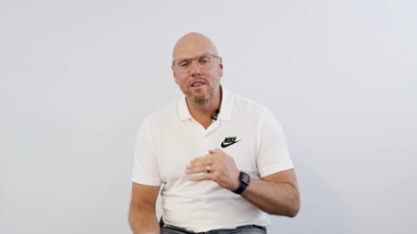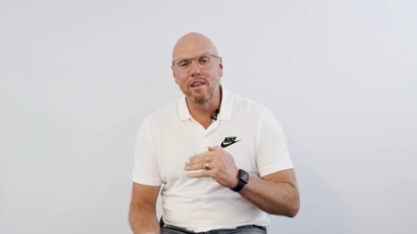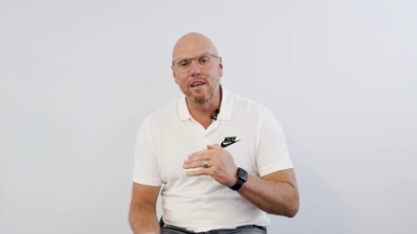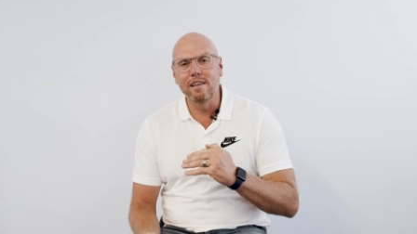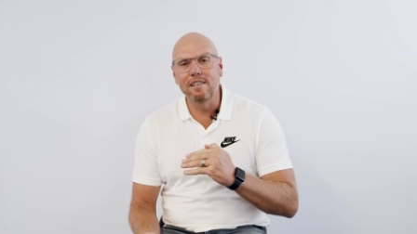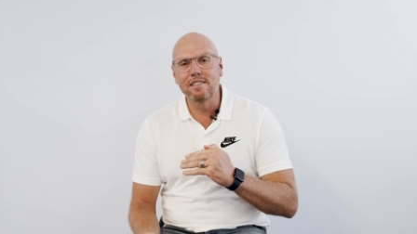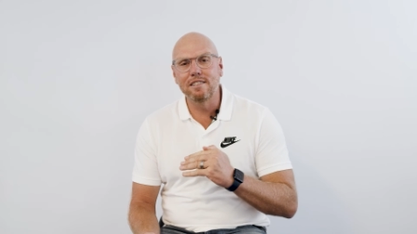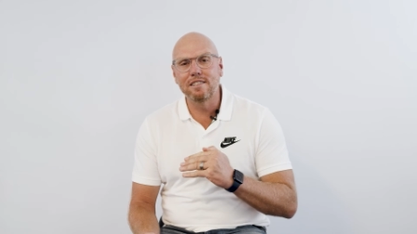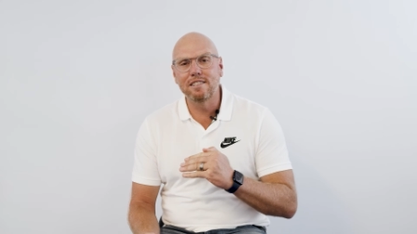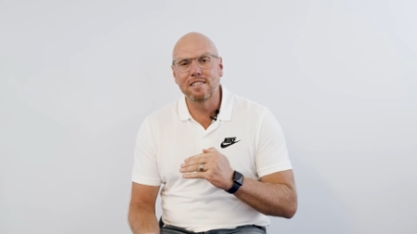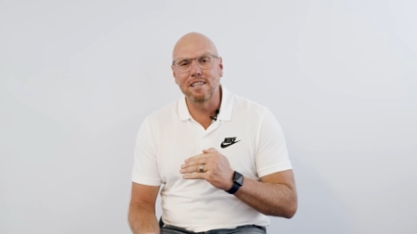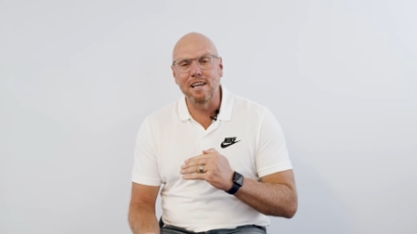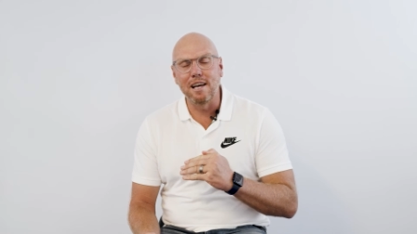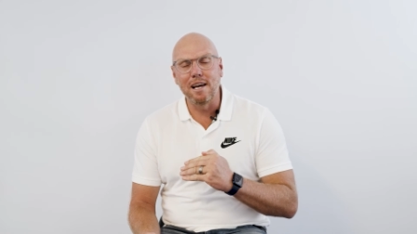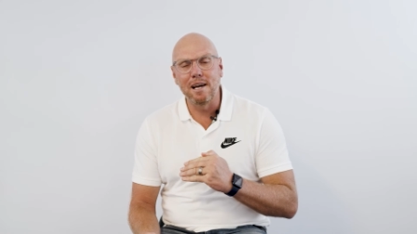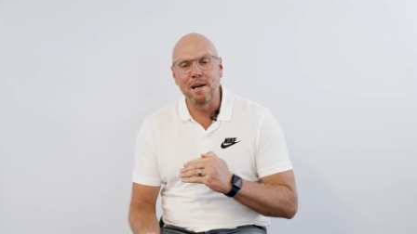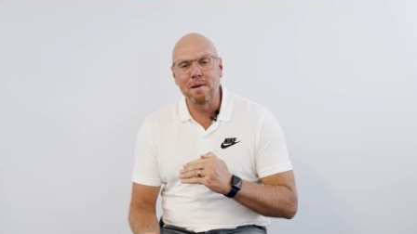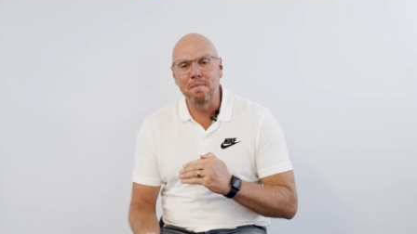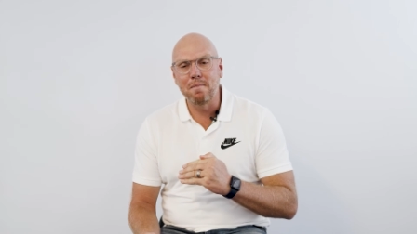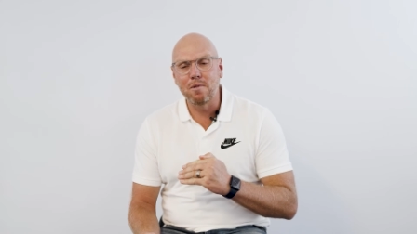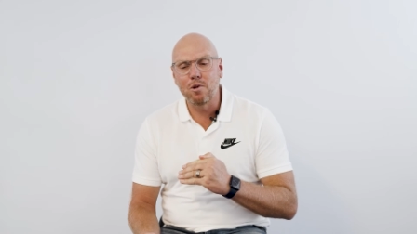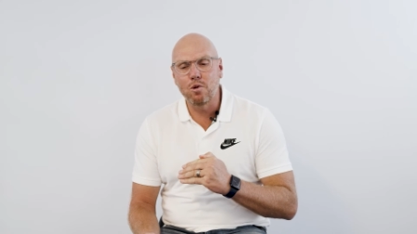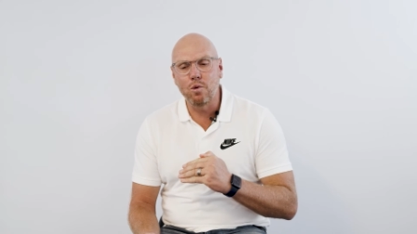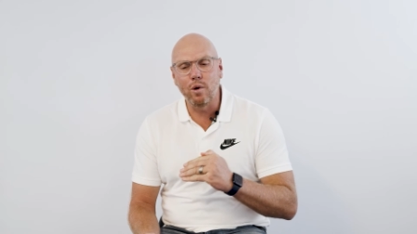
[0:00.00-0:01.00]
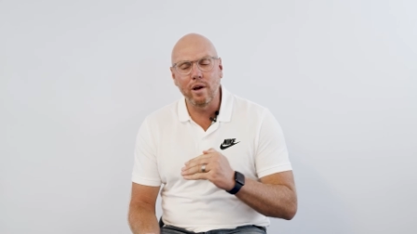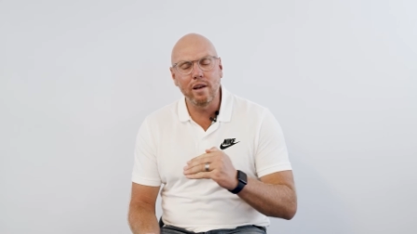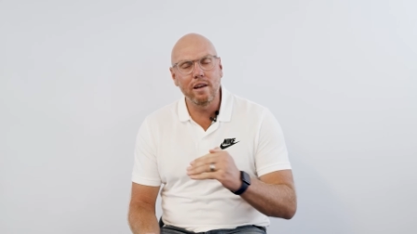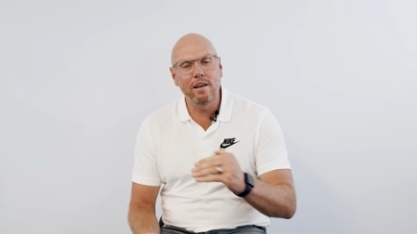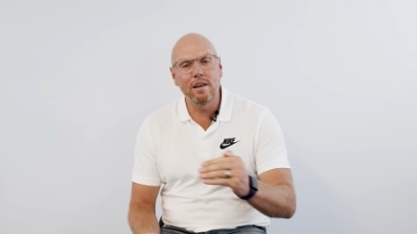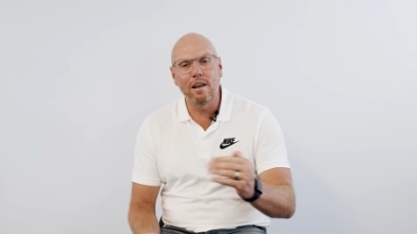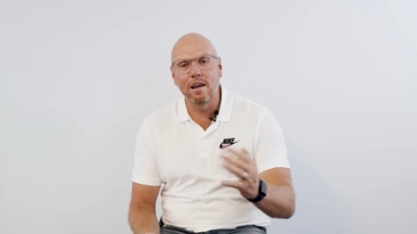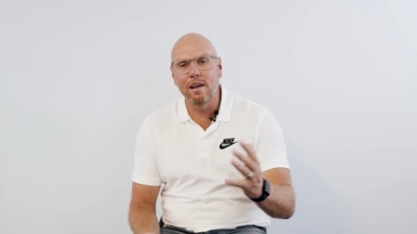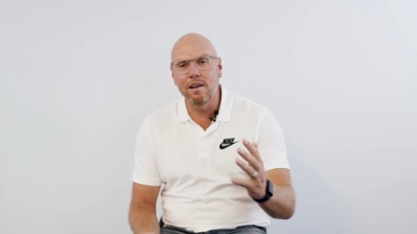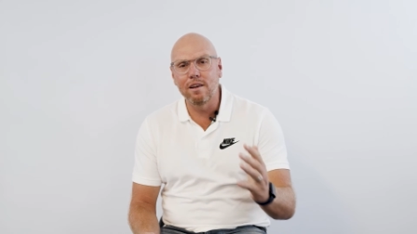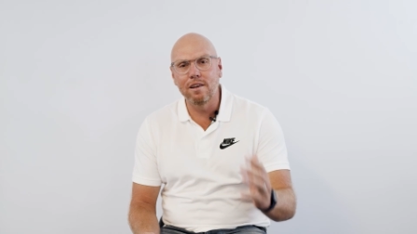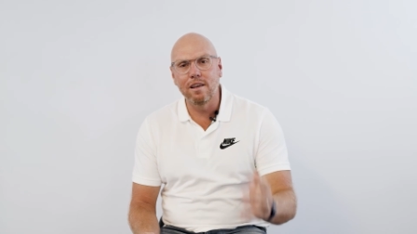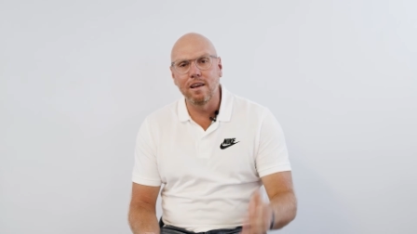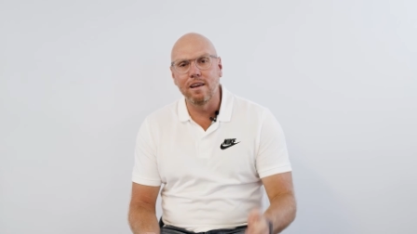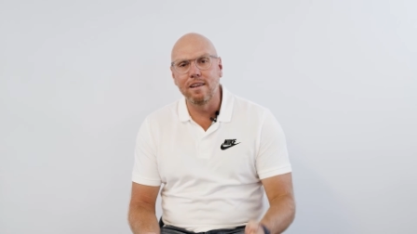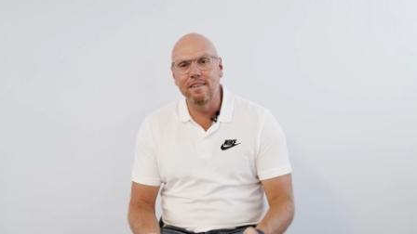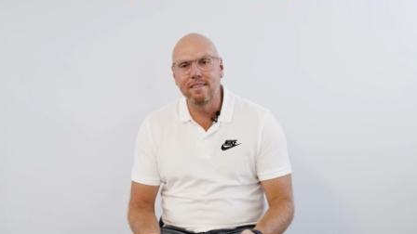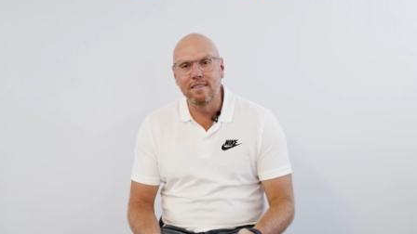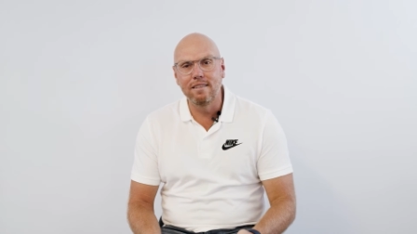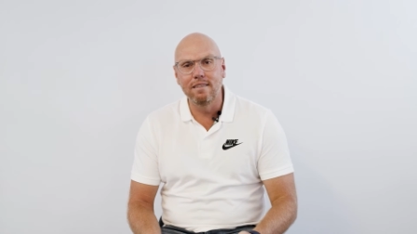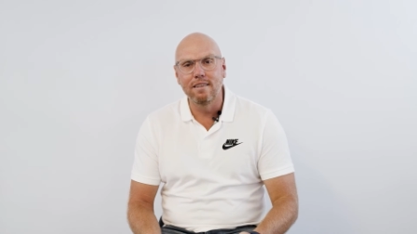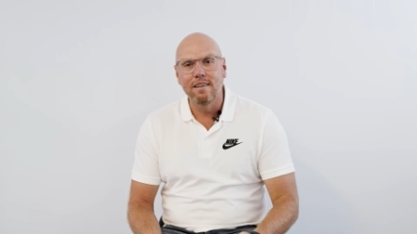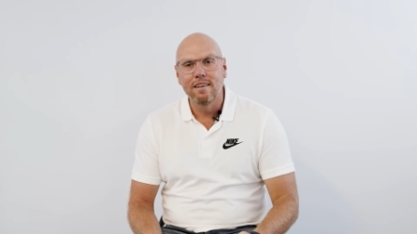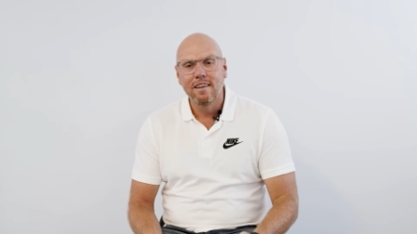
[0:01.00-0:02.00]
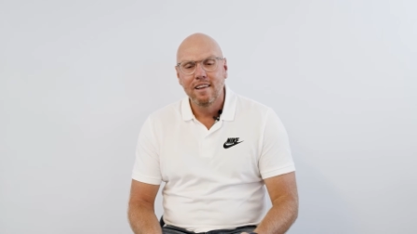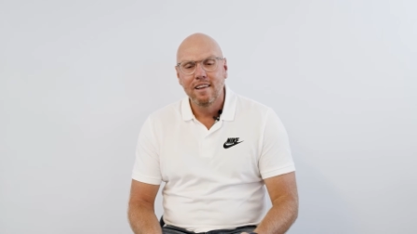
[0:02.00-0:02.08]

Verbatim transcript: There's um, quite an, a,